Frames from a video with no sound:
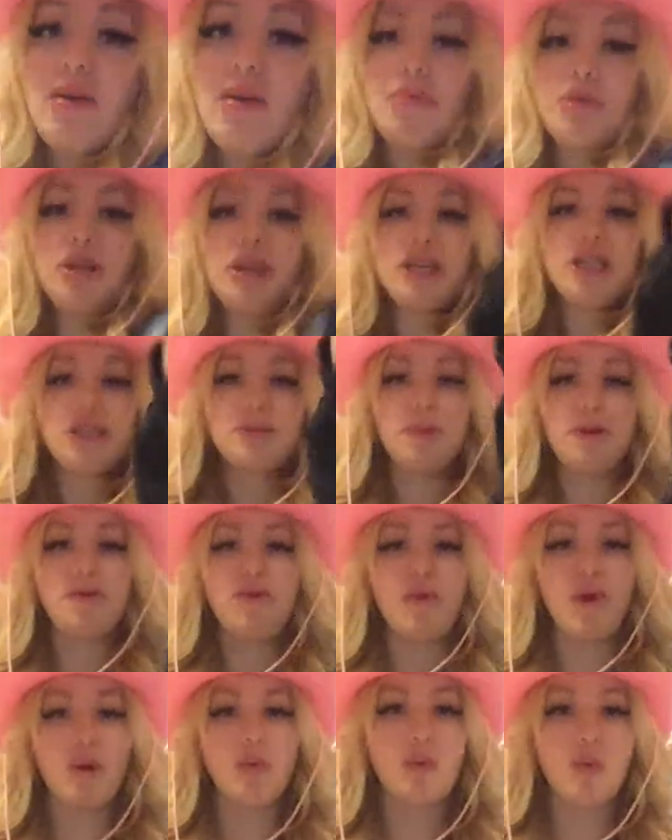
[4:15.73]
Please be
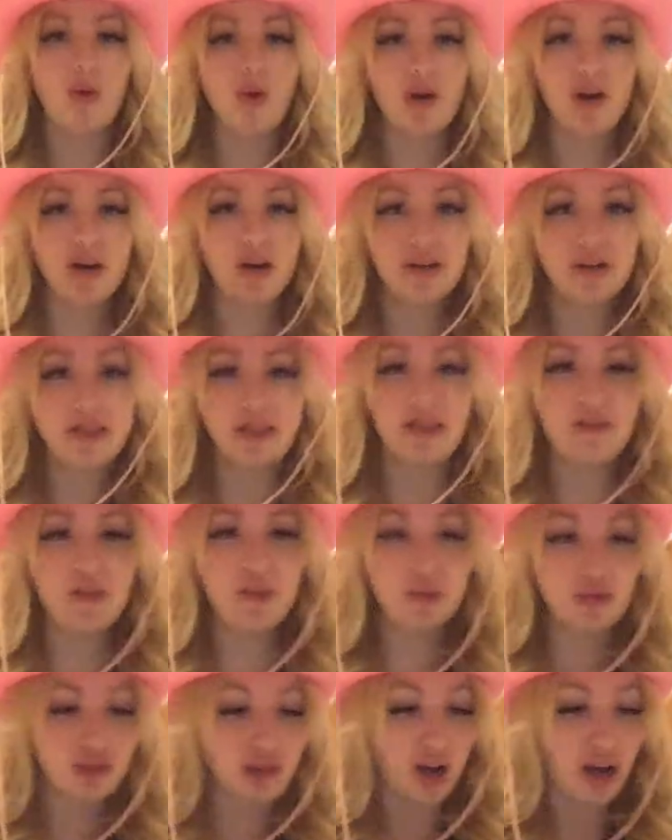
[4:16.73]
forewarned if
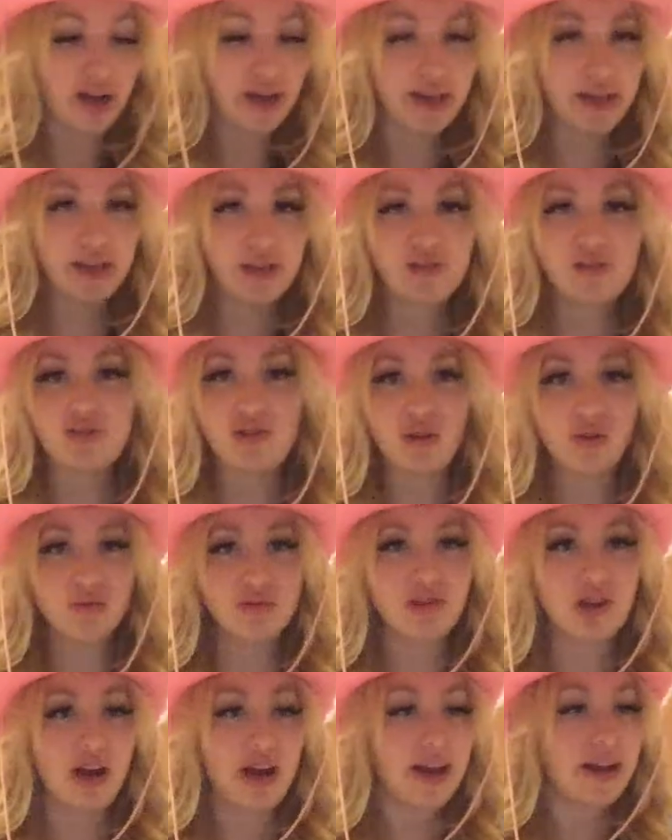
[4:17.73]
you try it. Don't
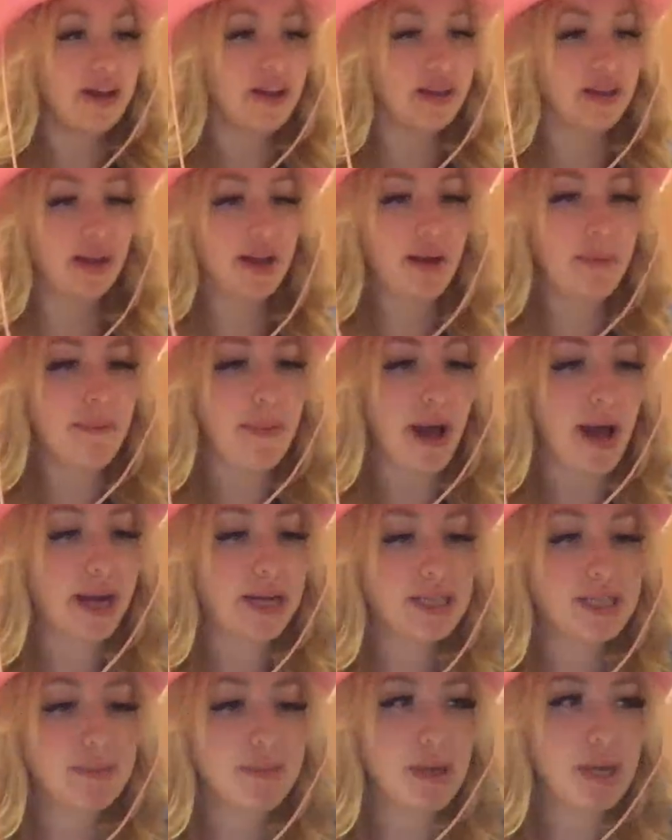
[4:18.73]
try it and then come back
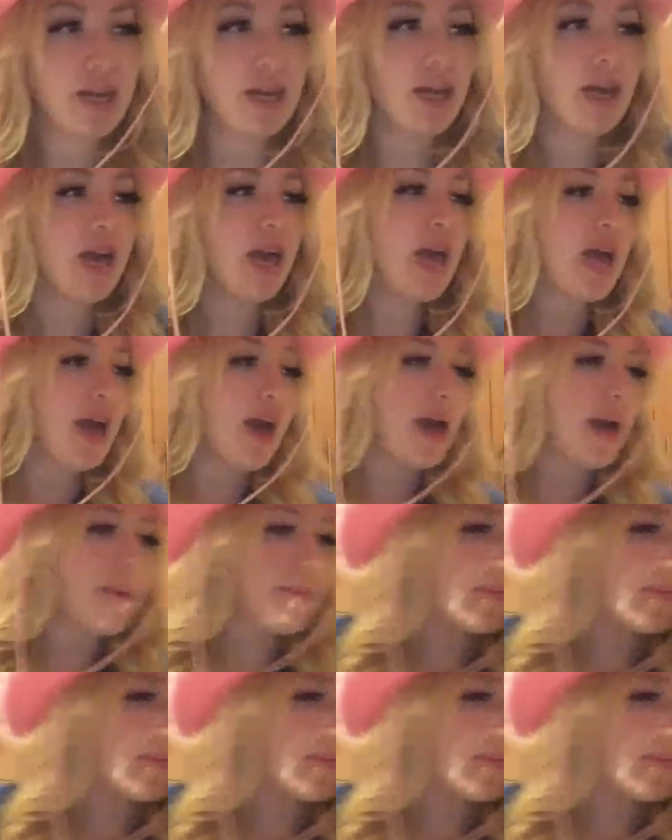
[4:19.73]
to me and